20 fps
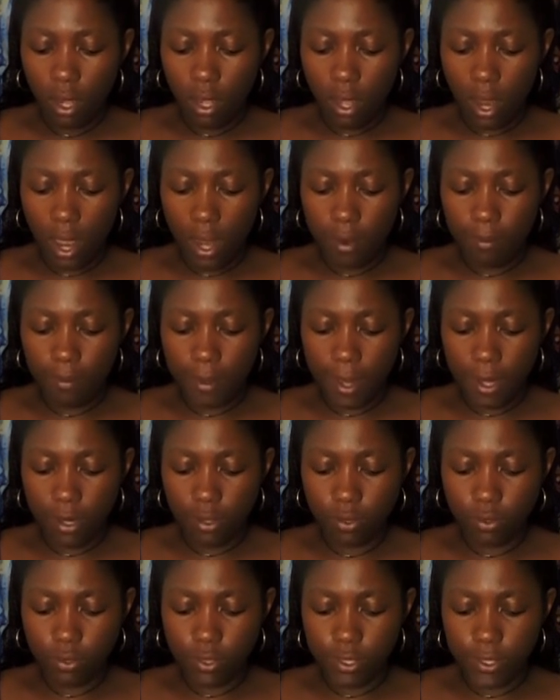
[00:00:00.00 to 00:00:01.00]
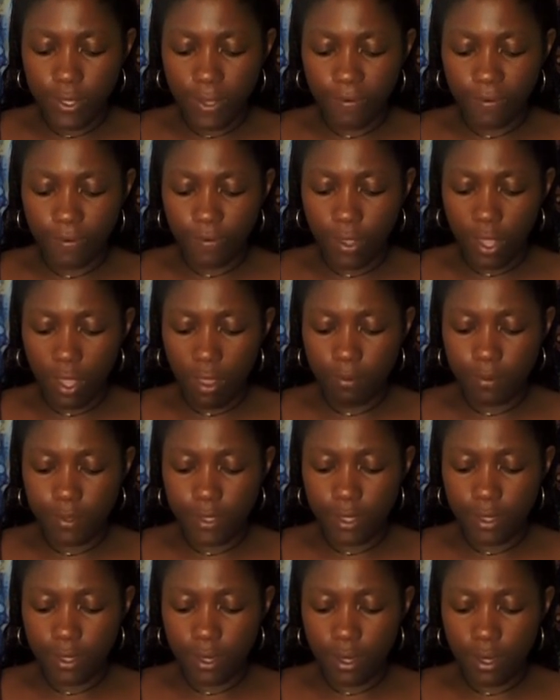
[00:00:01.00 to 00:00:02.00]
Nine of Pentacles, Seven of Cups,
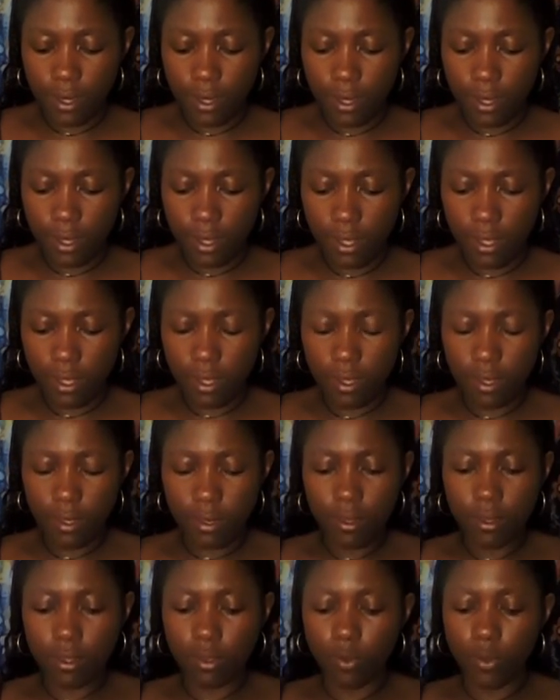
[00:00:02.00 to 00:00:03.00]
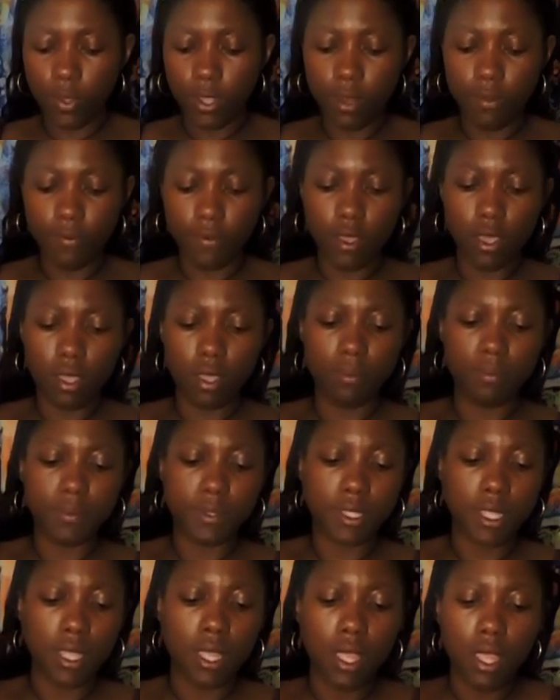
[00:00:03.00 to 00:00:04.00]
and then the Queen of Cups.
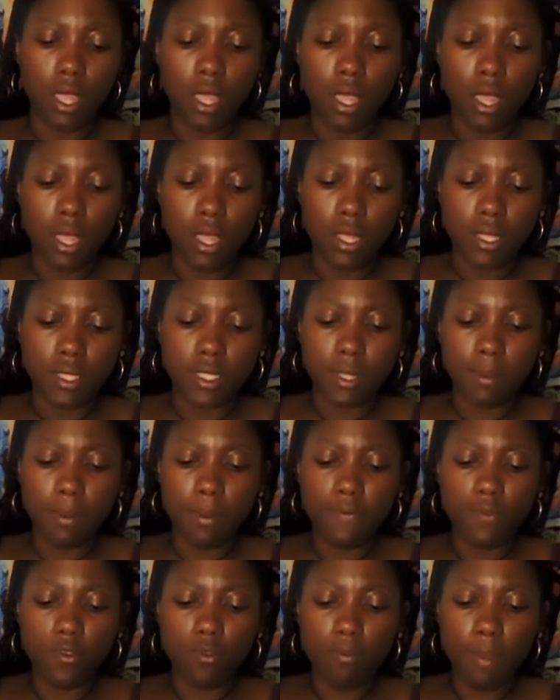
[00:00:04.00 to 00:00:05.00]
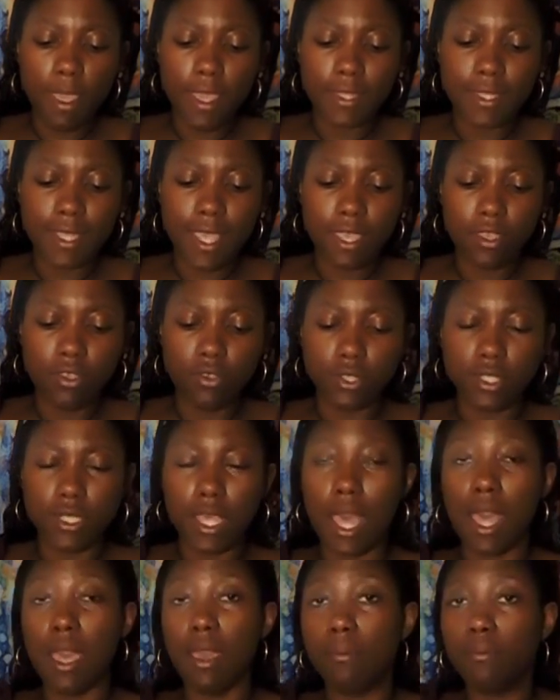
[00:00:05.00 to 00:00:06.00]
Some of you may take your
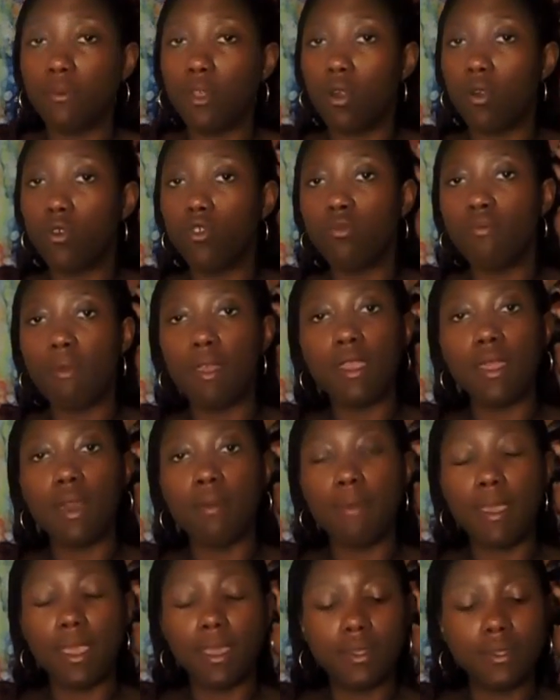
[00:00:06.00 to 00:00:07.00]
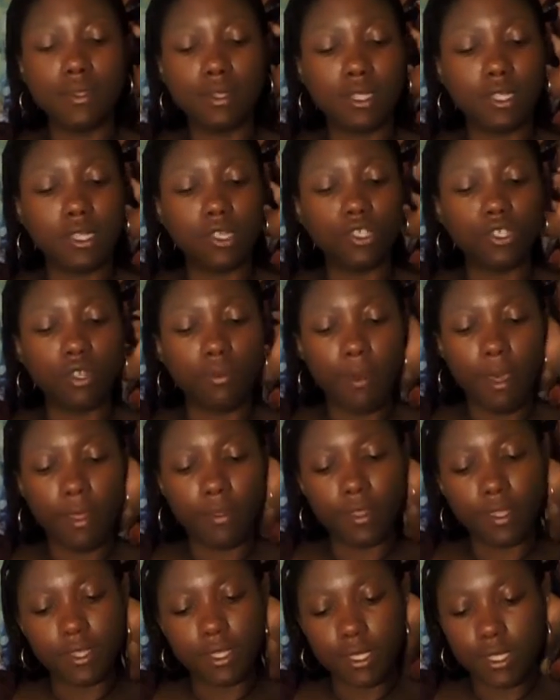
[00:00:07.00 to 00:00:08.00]
time, though. You may not make a decision
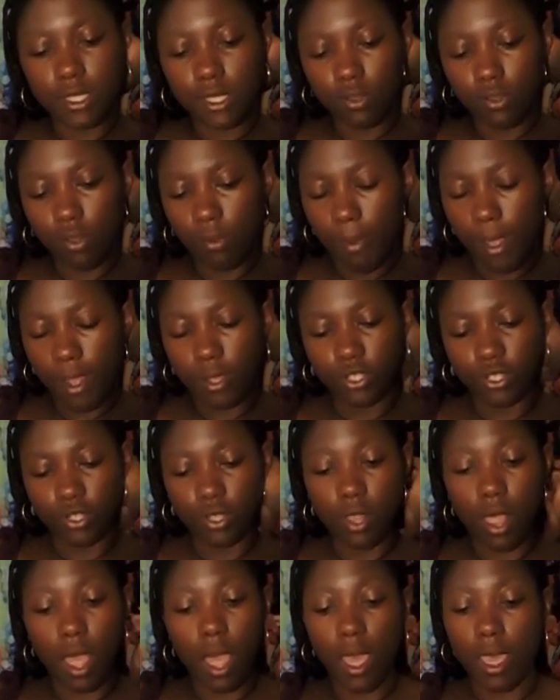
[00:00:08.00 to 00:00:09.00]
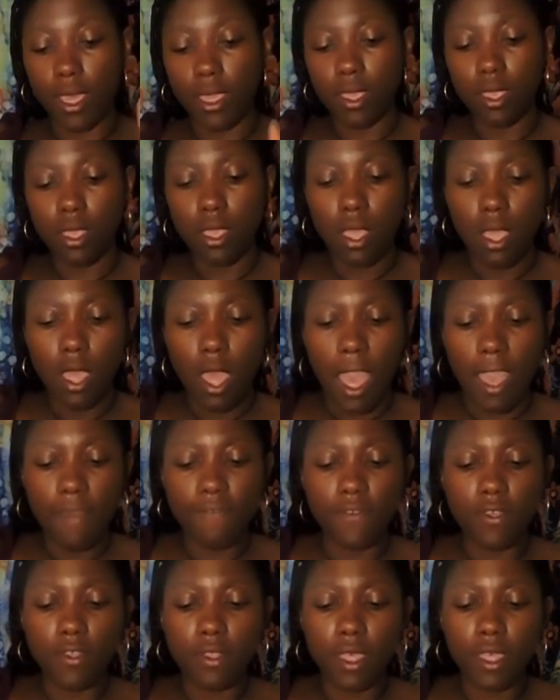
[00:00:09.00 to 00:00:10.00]
about this until about July. I
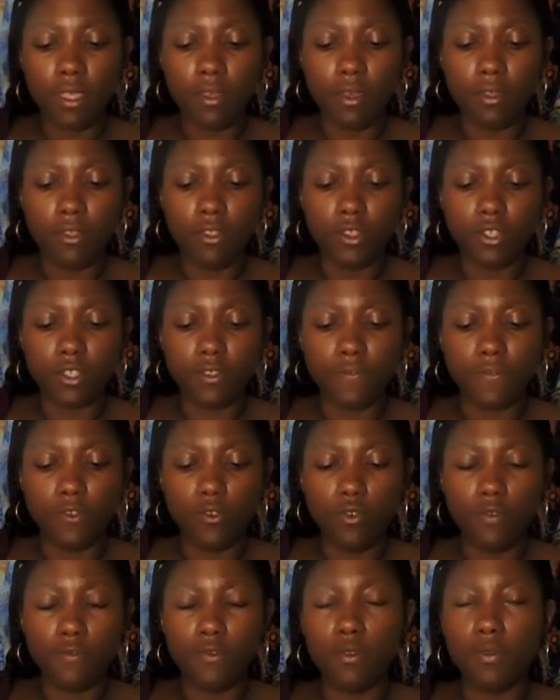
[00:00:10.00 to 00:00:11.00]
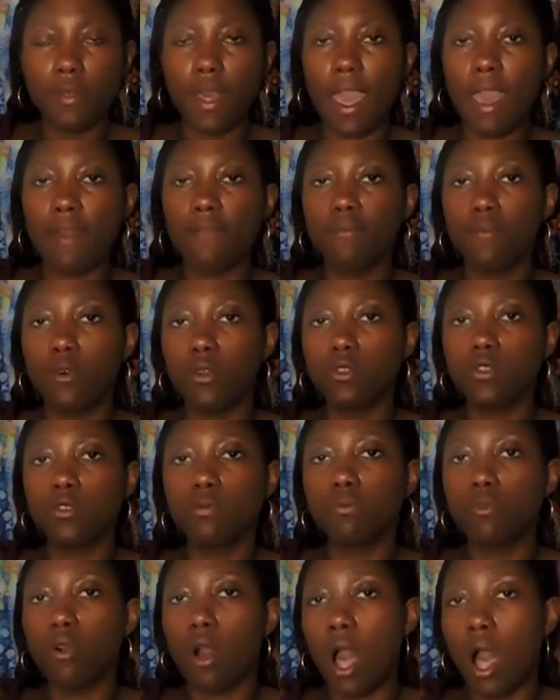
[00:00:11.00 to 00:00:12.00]
feel like there's a few of you that have
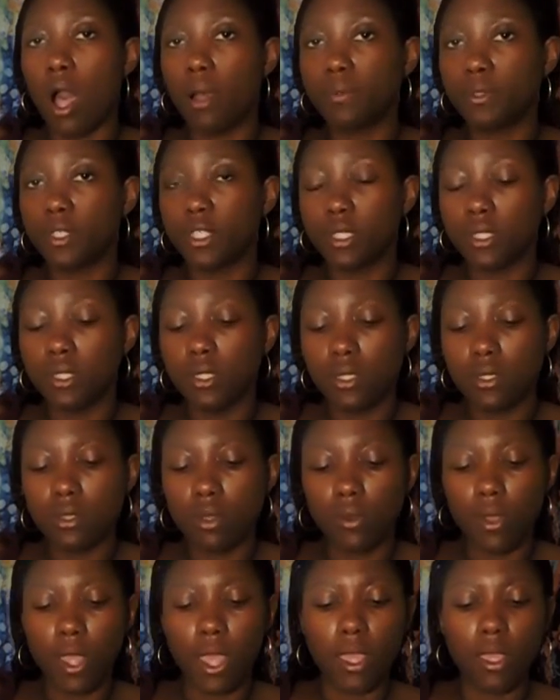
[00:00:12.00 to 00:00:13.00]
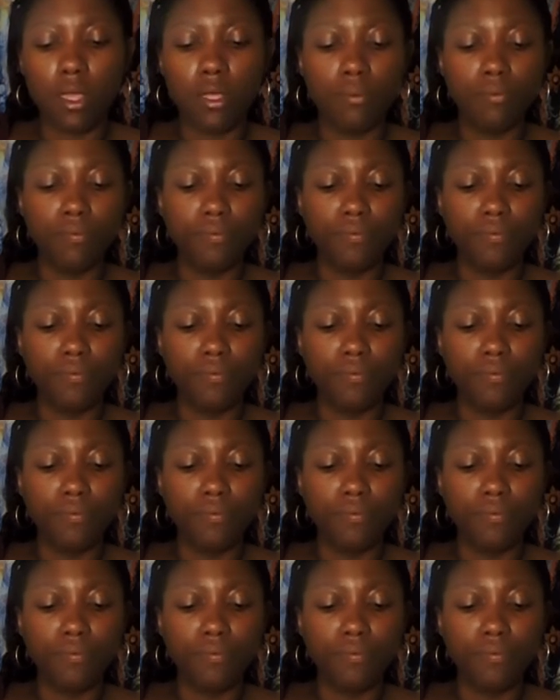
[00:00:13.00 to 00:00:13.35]
multiple options, okay?